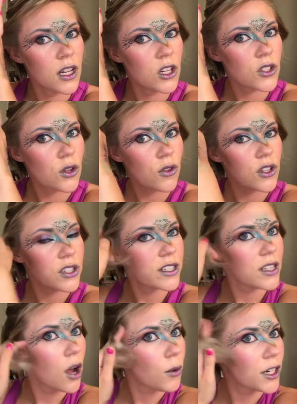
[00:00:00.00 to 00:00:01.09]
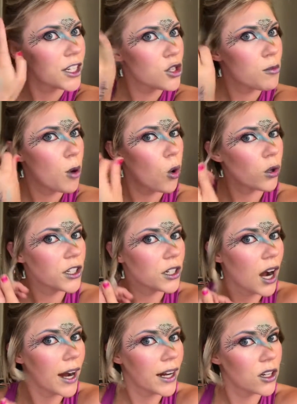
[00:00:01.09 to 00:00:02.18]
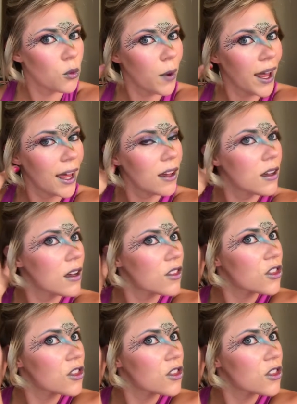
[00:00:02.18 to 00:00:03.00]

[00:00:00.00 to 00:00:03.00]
So the slower you pull your iron away,